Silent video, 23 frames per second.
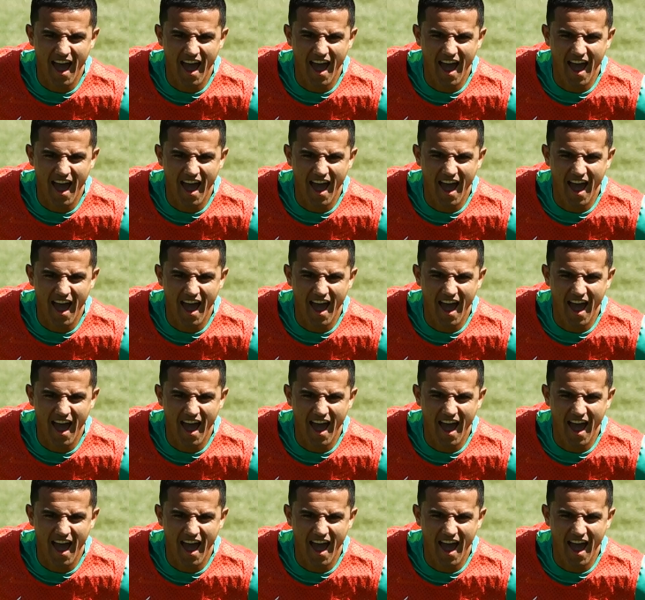
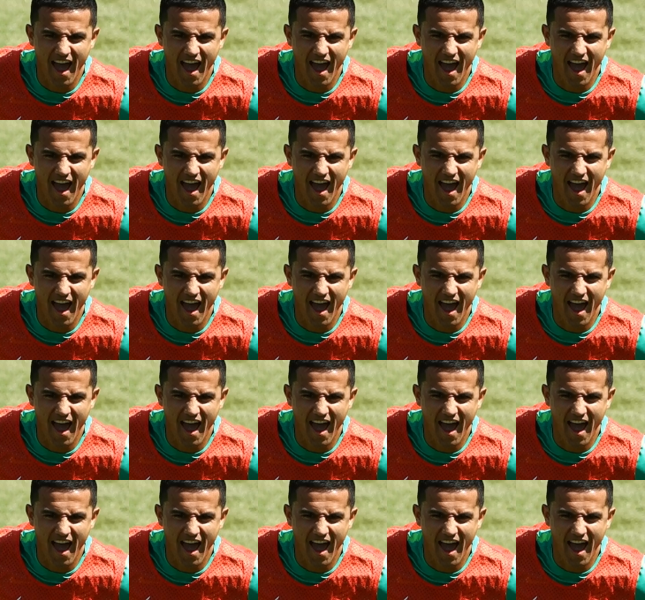
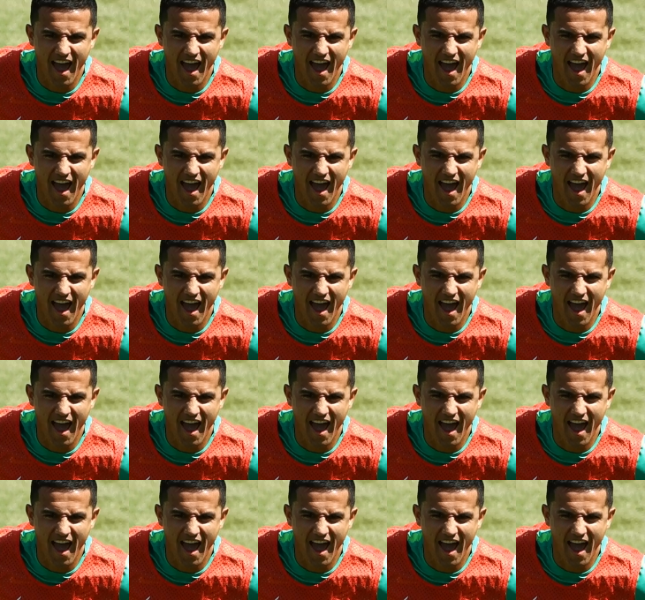Nothing is said.